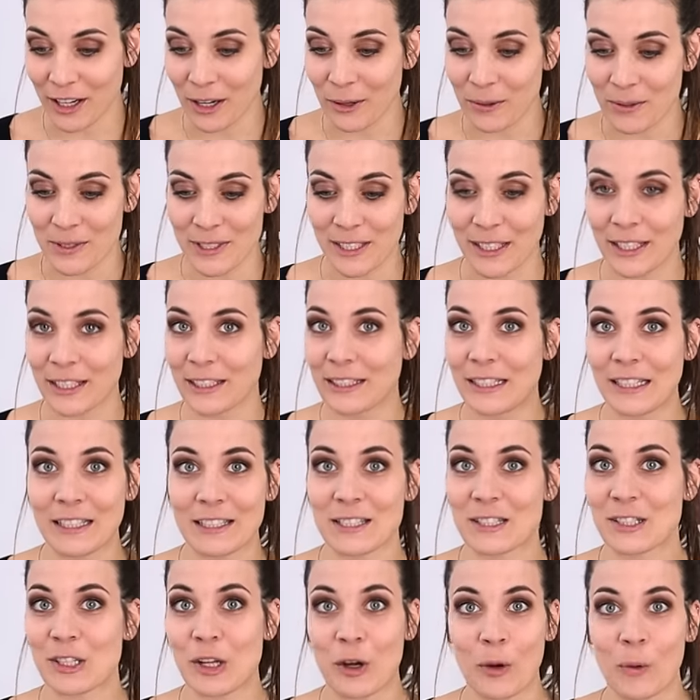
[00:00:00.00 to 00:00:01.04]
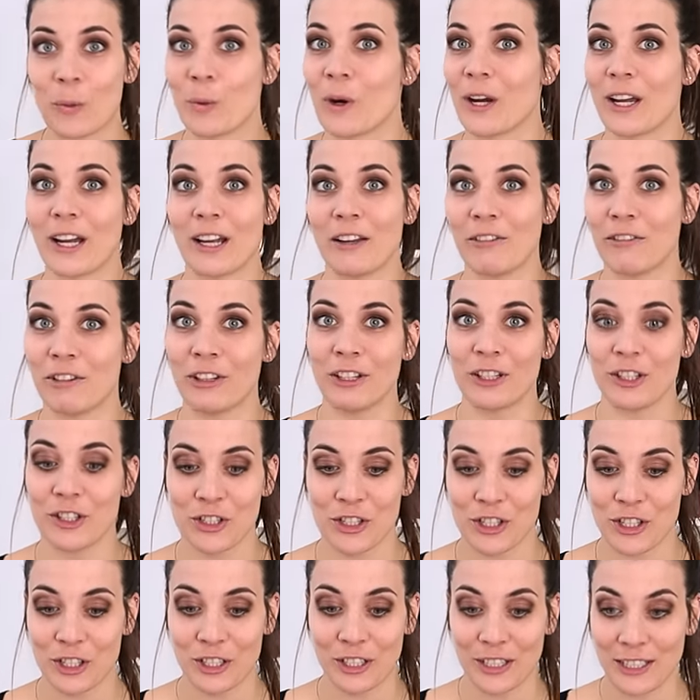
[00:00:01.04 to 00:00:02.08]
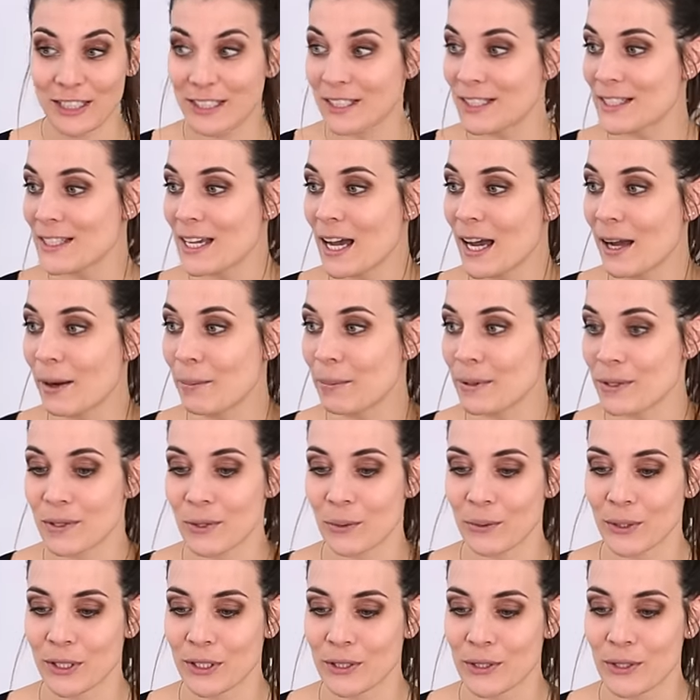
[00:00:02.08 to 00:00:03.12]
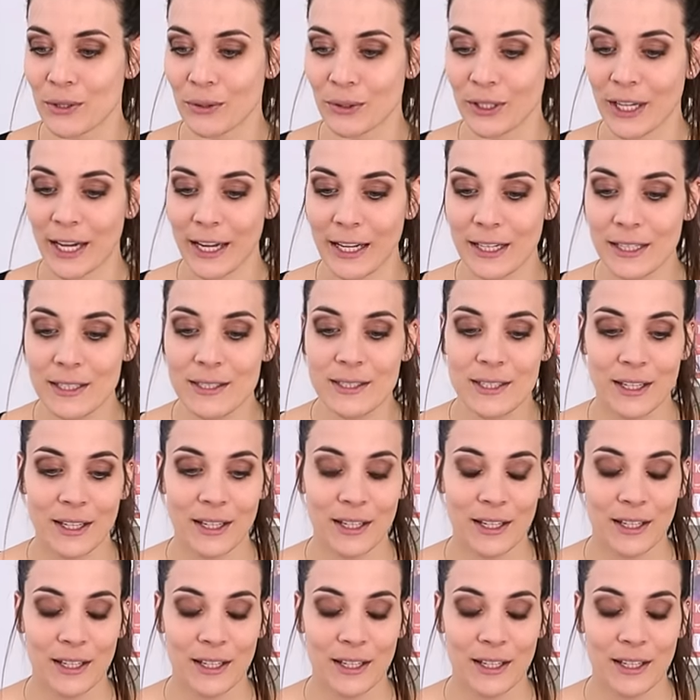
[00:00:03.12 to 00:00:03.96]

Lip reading: I was like, there's no way I finish the entire puzzle in 2 days.